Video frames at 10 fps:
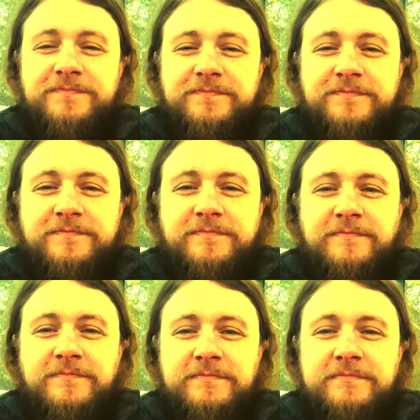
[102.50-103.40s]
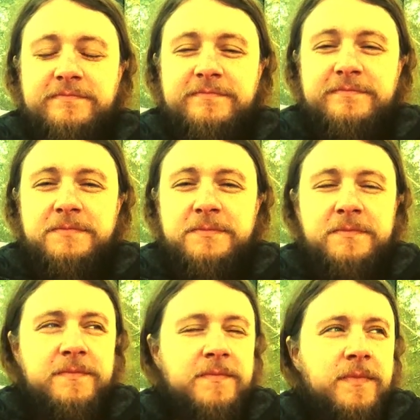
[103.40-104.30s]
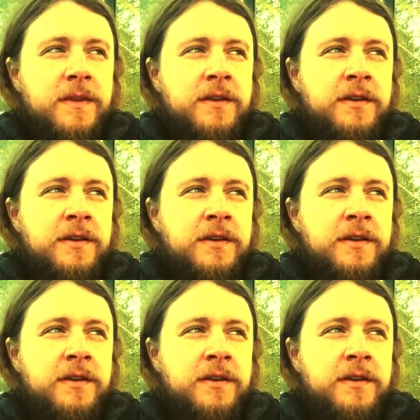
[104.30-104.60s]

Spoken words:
(silence)